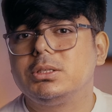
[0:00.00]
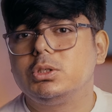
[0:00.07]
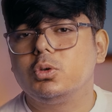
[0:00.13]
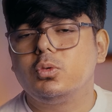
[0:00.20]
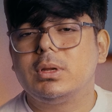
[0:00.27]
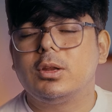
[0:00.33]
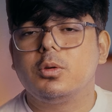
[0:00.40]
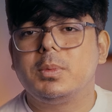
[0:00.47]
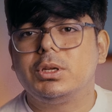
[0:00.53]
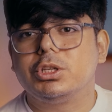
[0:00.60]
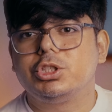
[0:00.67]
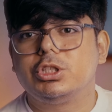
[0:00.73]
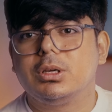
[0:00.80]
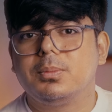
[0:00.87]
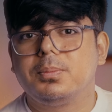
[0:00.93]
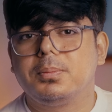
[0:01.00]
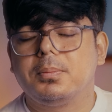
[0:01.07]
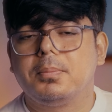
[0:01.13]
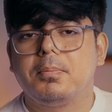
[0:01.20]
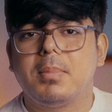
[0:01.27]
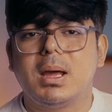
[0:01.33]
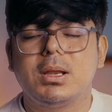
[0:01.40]
the 2nm chip,
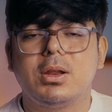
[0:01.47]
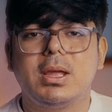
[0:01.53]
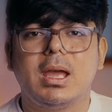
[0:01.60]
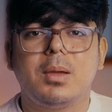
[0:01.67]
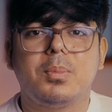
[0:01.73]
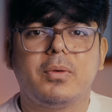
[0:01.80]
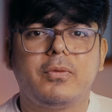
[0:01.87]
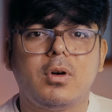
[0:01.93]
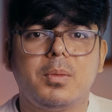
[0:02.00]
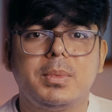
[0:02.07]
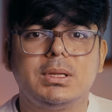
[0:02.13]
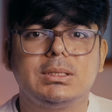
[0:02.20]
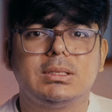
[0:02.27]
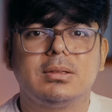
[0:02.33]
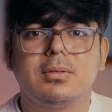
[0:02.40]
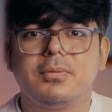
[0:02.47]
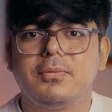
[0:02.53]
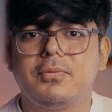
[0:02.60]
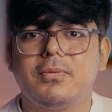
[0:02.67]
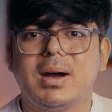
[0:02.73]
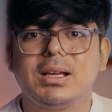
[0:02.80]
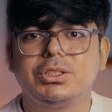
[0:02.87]
better AI performance,
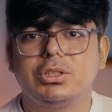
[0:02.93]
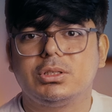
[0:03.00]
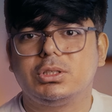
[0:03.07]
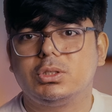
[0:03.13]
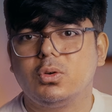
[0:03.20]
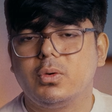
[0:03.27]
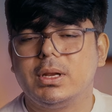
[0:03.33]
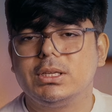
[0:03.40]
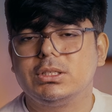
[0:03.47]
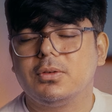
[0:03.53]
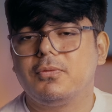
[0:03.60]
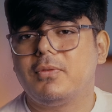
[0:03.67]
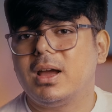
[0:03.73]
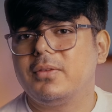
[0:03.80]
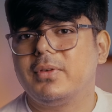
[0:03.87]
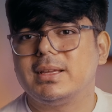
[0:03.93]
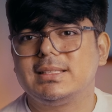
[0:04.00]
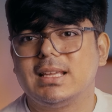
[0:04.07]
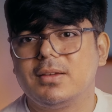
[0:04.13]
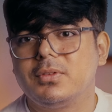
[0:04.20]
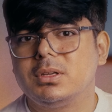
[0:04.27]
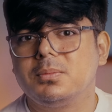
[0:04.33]
faster storage, Wi-Fi
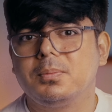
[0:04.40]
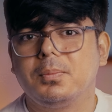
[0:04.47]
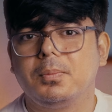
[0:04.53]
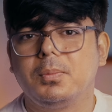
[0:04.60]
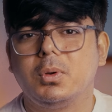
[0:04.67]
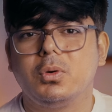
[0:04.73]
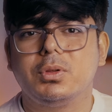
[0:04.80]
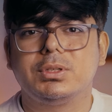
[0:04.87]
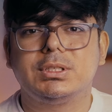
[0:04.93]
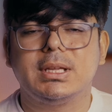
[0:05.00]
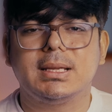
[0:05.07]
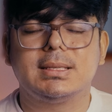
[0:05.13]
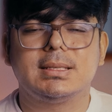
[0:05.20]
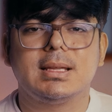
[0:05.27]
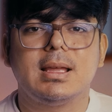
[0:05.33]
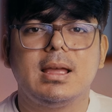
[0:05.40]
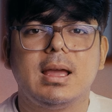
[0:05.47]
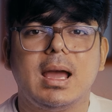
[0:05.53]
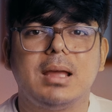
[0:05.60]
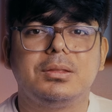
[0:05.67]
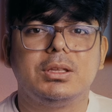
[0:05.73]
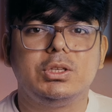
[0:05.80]
7, Bluetooth 6,
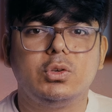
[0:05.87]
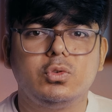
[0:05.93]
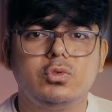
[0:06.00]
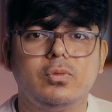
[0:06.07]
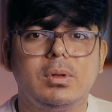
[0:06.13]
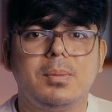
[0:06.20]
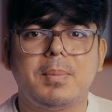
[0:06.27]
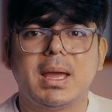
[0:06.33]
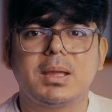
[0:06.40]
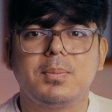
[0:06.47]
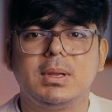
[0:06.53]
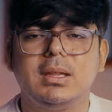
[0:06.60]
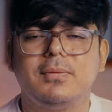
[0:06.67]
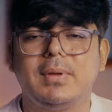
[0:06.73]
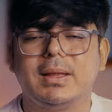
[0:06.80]
and the usual Mac Mini